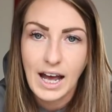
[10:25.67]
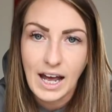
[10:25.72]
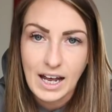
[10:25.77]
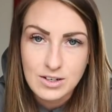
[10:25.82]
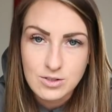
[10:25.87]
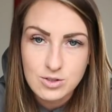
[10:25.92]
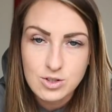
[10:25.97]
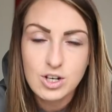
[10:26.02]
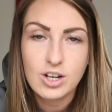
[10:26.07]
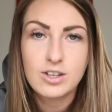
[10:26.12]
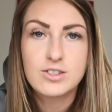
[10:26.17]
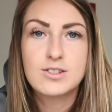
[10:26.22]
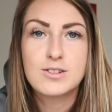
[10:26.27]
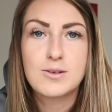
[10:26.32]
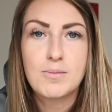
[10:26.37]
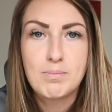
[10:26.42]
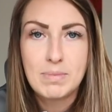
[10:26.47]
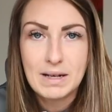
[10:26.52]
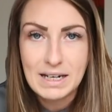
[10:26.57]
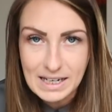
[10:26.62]
and
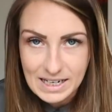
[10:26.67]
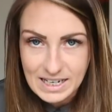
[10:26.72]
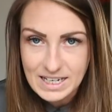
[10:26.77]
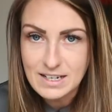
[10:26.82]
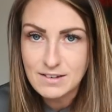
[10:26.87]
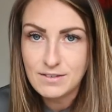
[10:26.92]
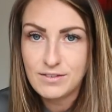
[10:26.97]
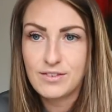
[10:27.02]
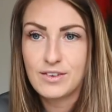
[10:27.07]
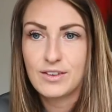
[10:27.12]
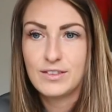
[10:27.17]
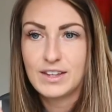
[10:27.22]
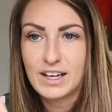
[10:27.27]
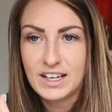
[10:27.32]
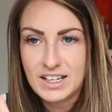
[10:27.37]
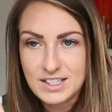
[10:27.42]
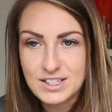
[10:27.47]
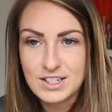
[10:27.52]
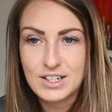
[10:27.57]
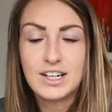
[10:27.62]
just believe
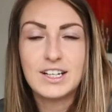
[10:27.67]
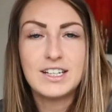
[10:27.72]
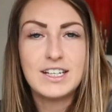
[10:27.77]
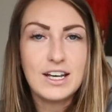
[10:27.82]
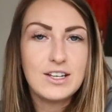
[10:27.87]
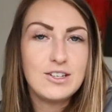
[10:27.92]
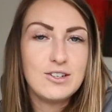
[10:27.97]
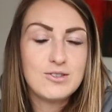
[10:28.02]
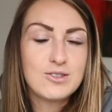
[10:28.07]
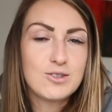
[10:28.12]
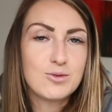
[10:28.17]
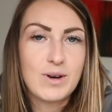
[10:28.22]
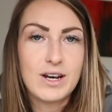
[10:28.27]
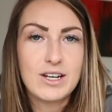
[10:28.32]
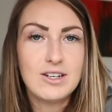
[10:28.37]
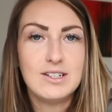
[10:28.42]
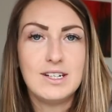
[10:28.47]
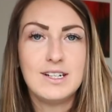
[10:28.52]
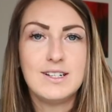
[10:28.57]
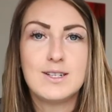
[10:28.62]
that it's going to get you to
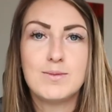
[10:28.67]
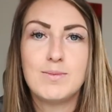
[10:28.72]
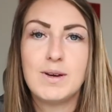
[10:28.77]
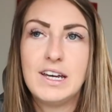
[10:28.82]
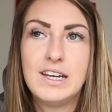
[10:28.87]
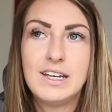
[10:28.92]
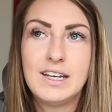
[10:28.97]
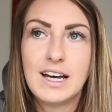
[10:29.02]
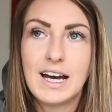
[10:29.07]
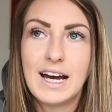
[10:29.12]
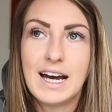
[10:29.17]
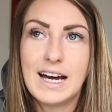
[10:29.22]
where you need to be.